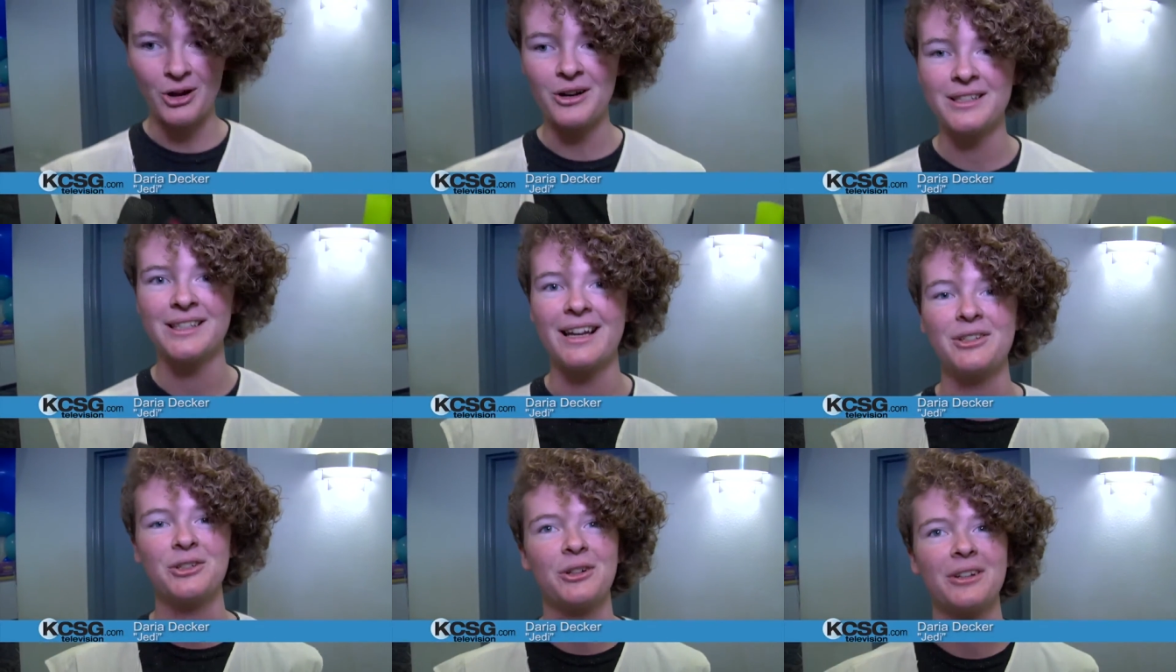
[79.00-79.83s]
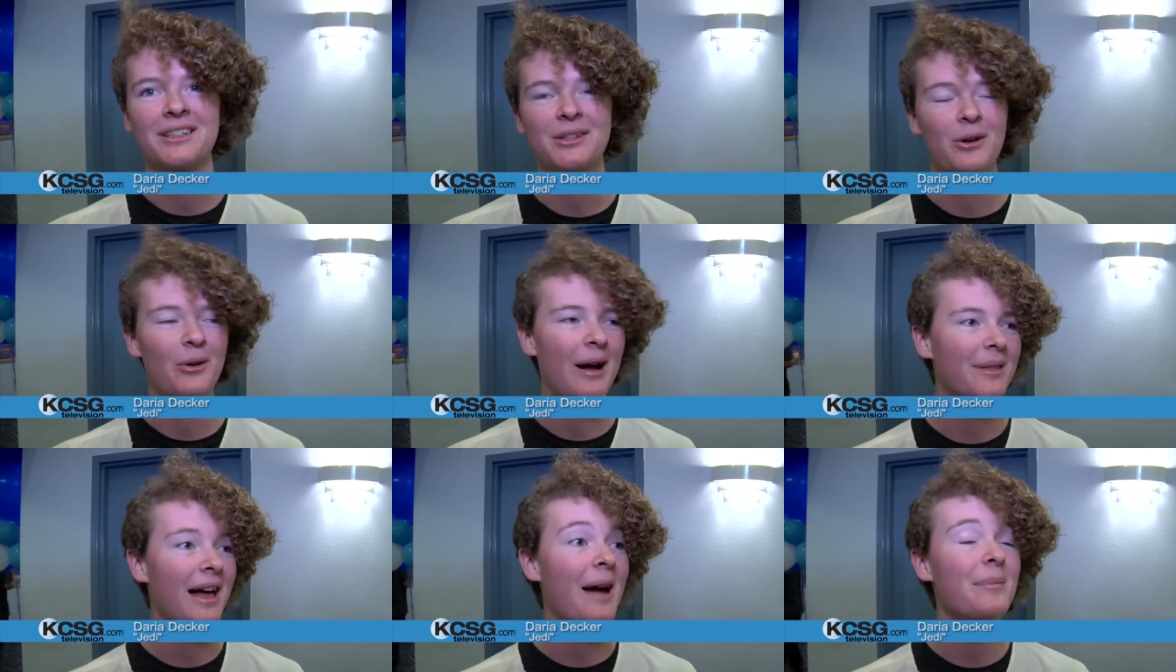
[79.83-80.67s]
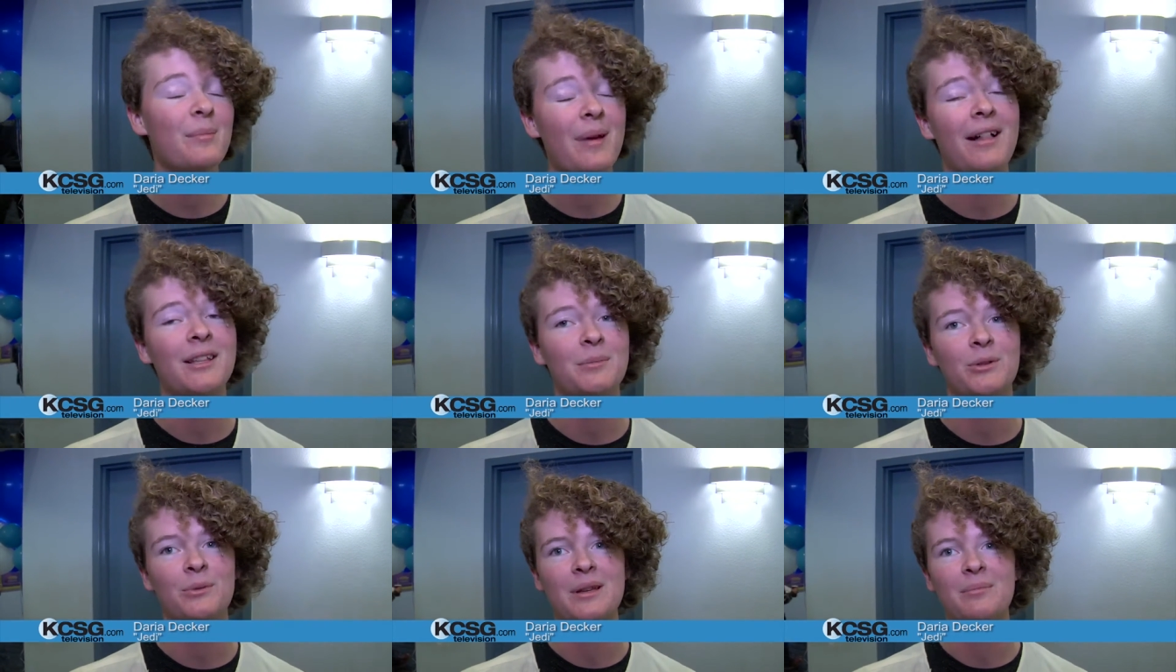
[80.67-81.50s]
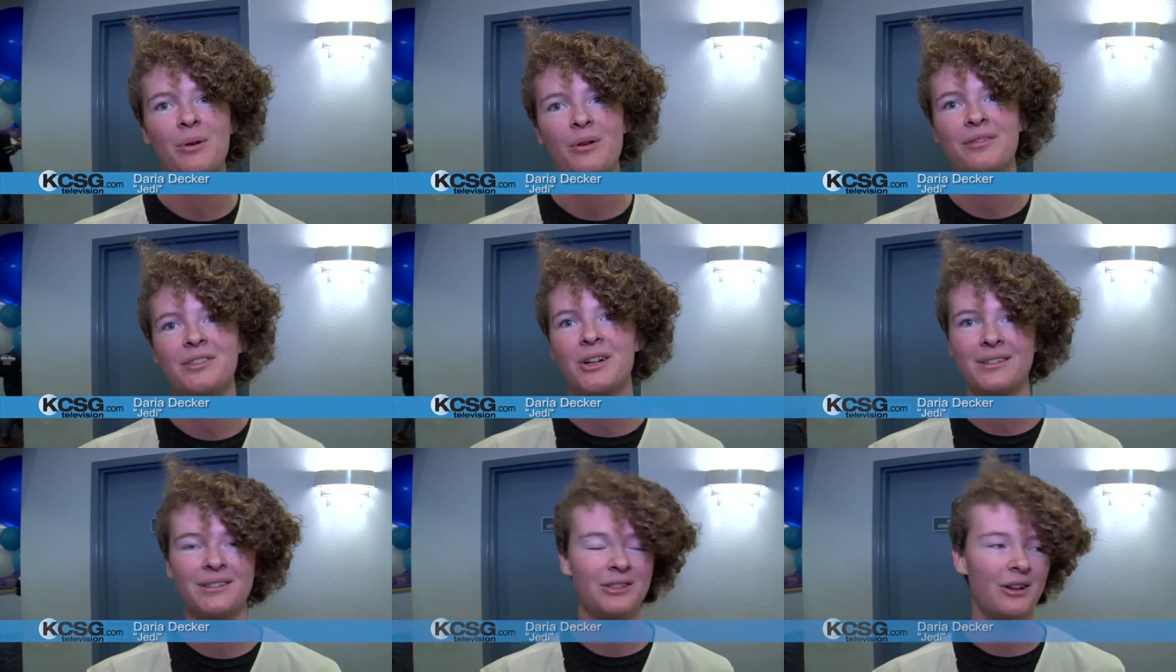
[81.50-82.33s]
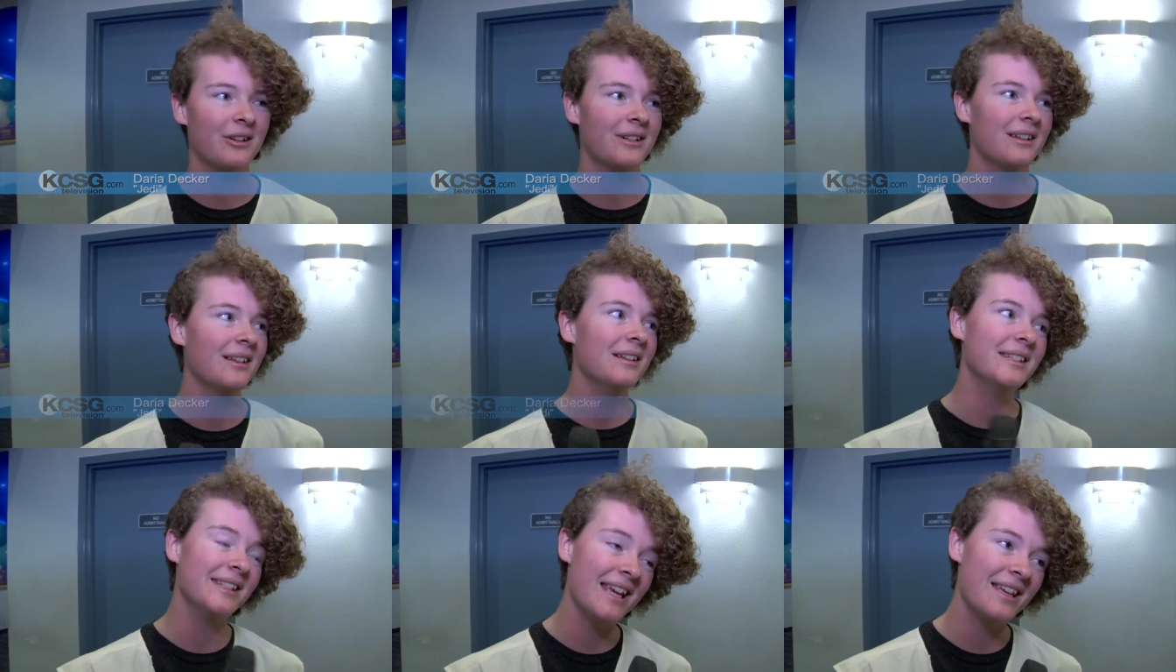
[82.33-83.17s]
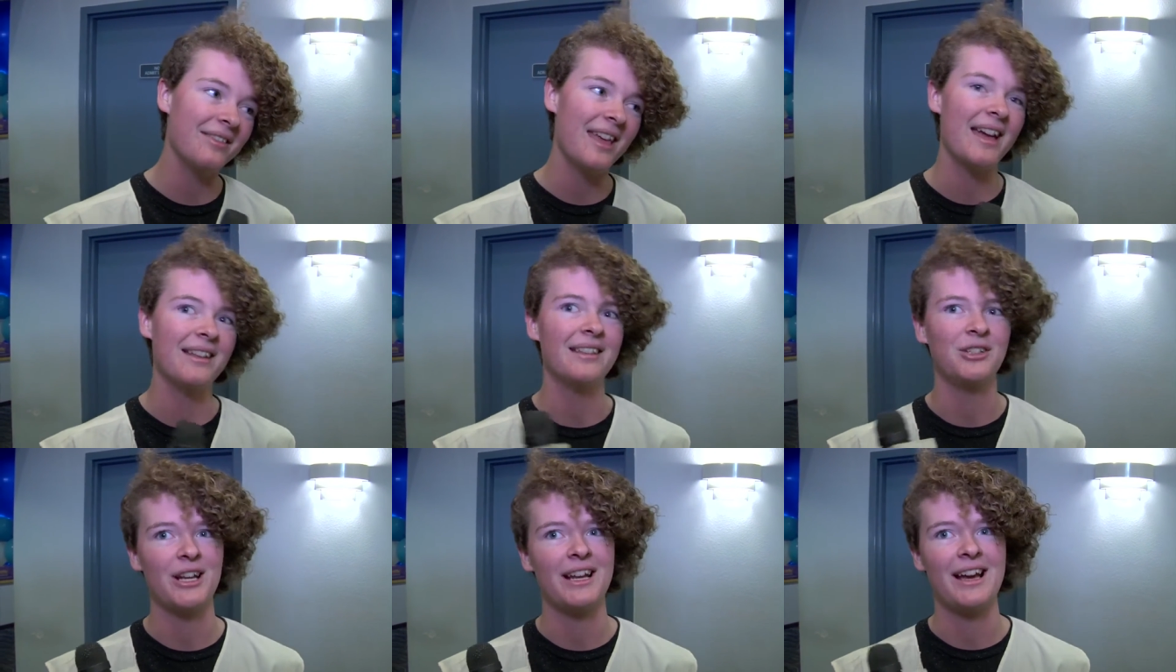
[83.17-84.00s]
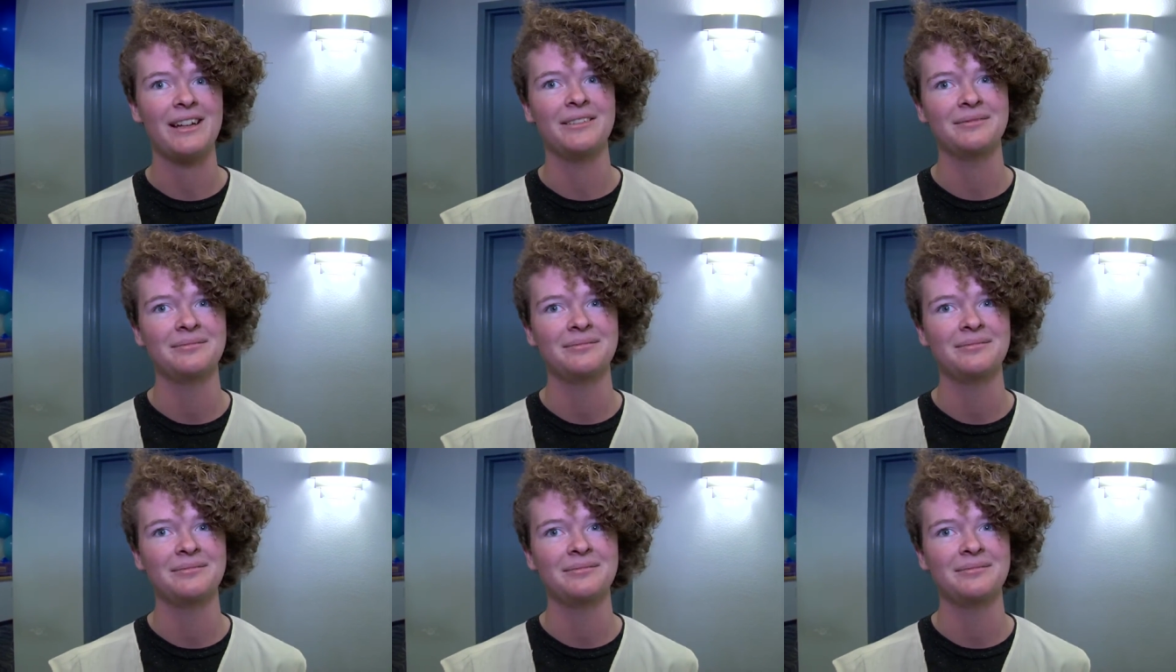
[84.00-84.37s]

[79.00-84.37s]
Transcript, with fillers: dark side shirt. So I'm I'm the balance between both dark dark Sith and the Jedi.